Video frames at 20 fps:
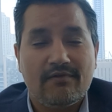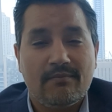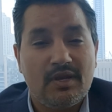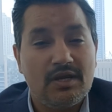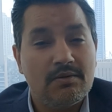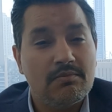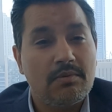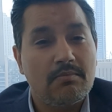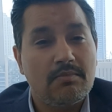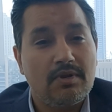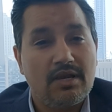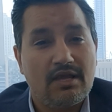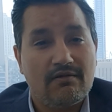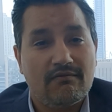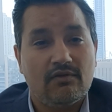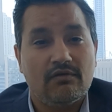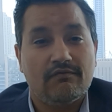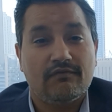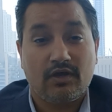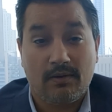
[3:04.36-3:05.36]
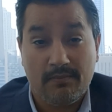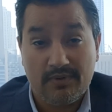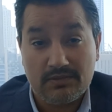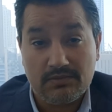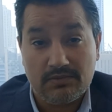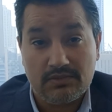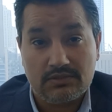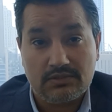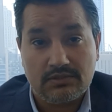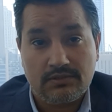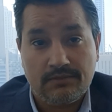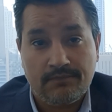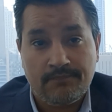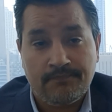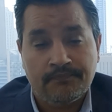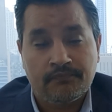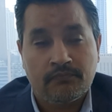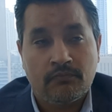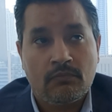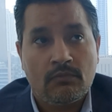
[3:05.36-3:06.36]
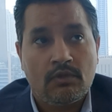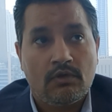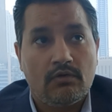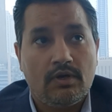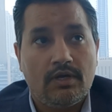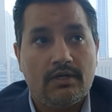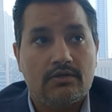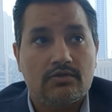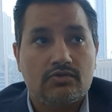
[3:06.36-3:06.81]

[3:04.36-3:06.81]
minimum level of commitment, right?